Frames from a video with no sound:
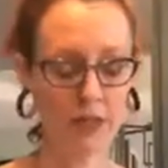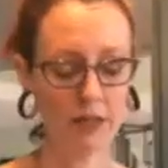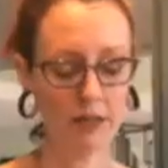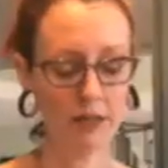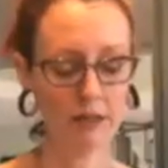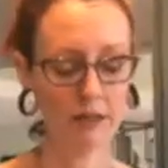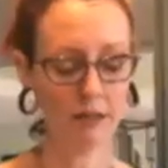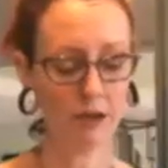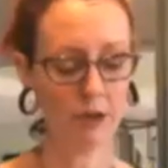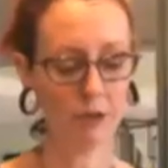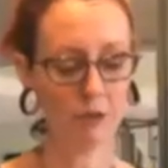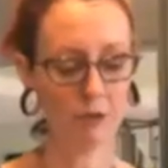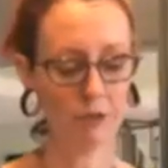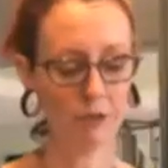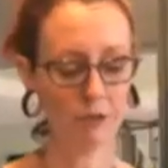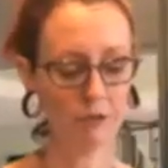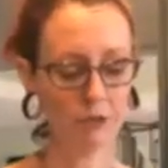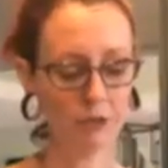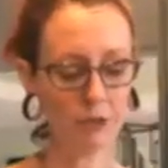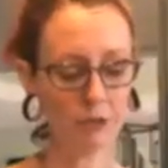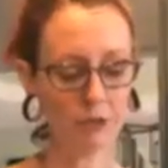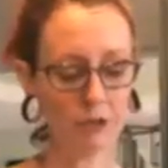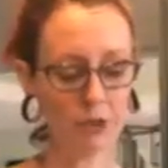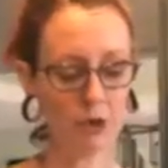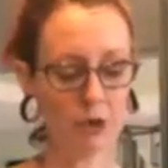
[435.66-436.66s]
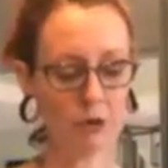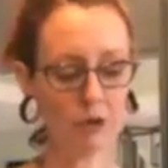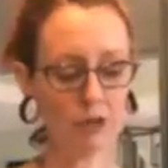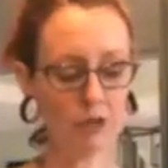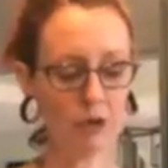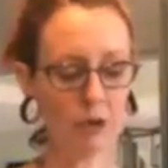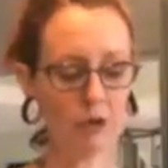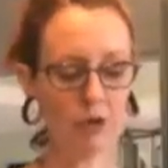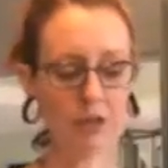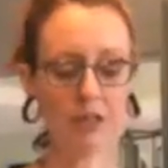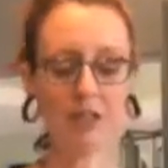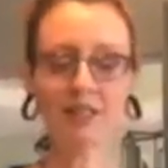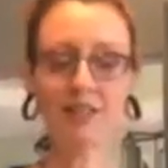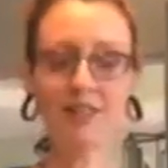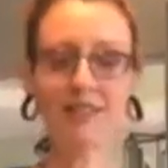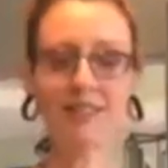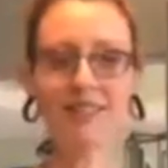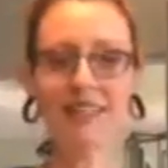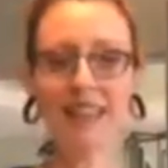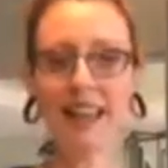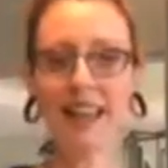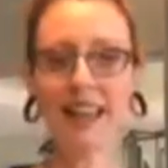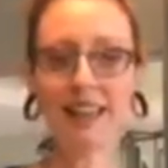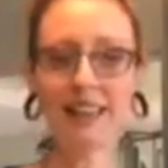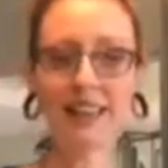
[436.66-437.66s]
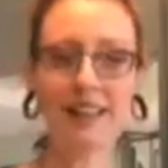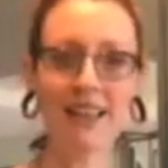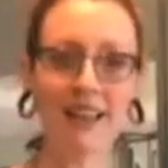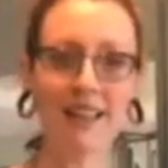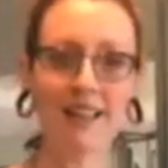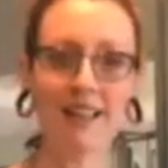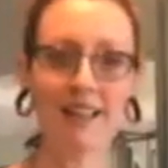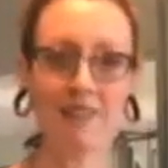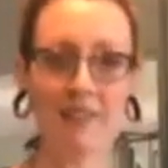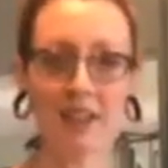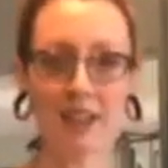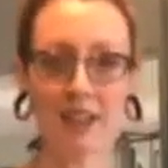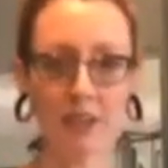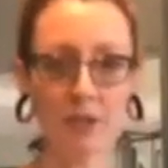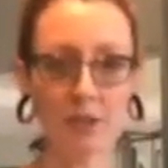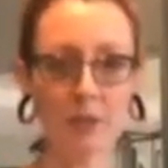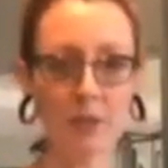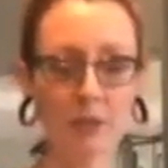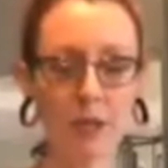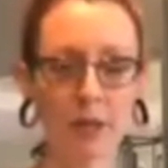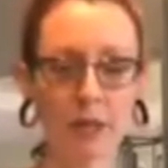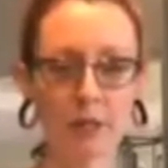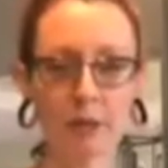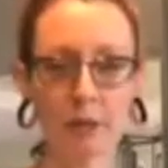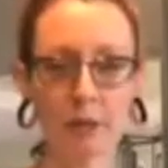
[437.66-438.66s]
So fructose only slightly elevates your blood